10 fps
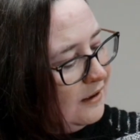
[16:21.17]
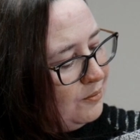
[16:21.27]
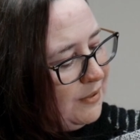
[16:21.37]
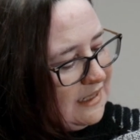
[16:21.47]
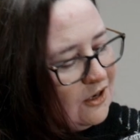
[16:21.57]

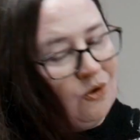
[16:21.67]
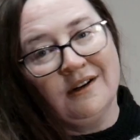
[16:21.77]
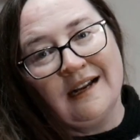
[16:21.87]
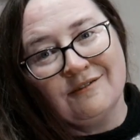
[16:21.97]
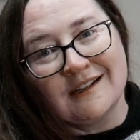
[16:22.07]
But they
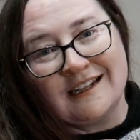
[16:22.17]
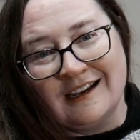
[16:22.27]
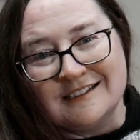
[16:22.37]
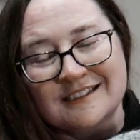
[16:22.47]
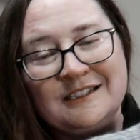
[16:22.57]
coordinate really
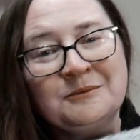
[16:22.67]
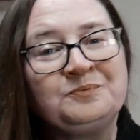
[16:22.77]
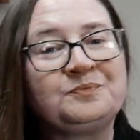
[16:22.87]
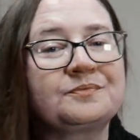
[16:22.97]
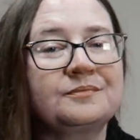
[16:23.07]
nicely.
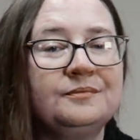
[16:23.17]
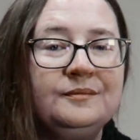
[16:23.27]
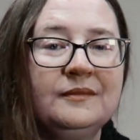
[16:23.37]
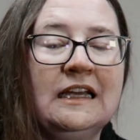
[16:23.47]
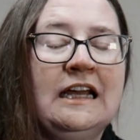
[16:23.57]

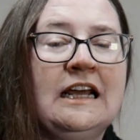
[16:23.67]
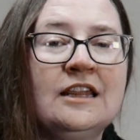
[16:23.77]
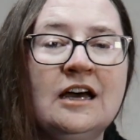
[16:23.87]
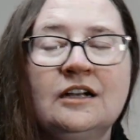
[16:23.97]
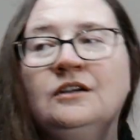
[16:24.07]
And I
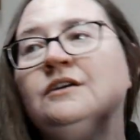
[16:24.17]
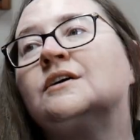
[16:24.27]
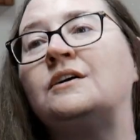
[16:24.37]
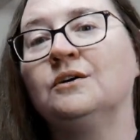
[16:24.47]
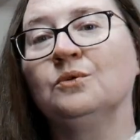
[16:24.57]
thought,
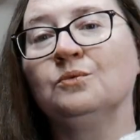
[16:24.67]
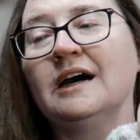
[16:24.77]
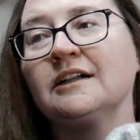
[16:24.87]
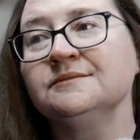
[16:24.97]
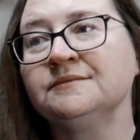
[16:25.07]

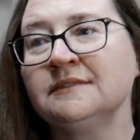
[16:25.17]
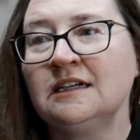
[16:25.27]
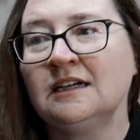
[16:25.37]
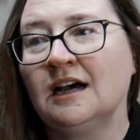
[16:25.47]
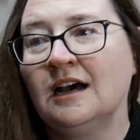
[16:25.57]
well,
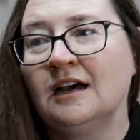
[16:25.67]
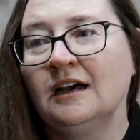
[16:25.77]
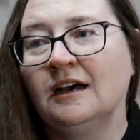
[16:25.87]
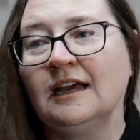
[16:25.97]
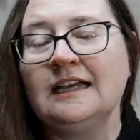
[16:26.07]

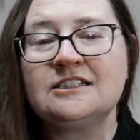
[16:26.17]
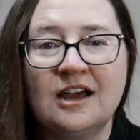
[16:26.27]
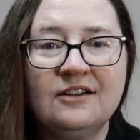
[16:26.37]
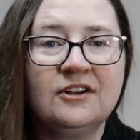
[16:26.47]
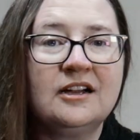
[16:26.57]
it's
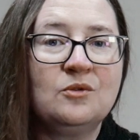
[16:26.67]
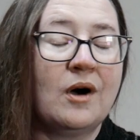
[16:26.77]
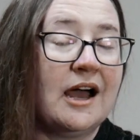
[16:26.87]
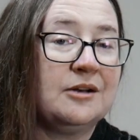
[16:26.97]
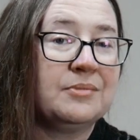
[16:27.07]
not very
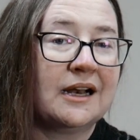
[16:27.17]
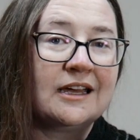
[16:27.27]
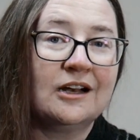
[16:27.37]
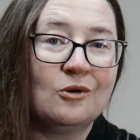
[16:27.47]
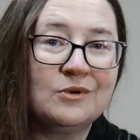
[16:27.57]
wide, but I
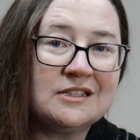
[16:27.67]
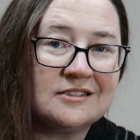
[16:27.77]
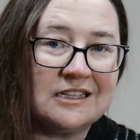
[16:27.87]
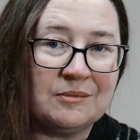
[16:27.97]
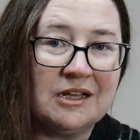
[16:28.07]
can always
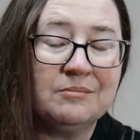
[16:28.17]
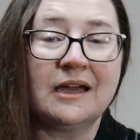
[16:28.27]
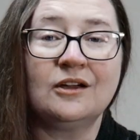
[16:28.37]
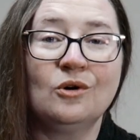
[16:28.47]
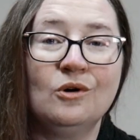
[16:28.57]
seam it.
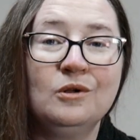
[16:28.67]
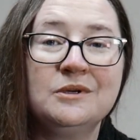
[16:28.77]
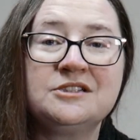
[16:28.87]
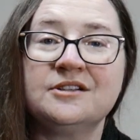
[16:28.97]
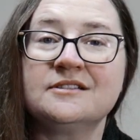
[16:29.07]
My goal
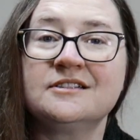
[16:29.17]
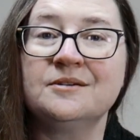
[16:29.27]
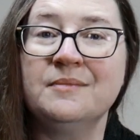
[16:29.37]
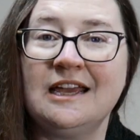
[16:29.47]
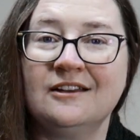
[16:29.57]
was just to
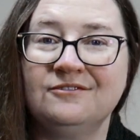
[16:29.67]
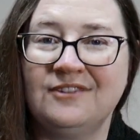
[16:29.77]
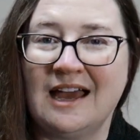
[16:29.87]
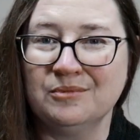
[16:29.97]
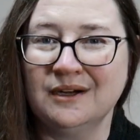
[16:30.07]
make
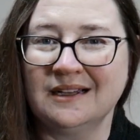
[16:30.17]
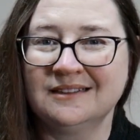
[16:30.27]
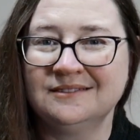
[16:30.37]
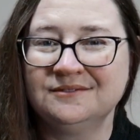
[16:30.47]
fabric.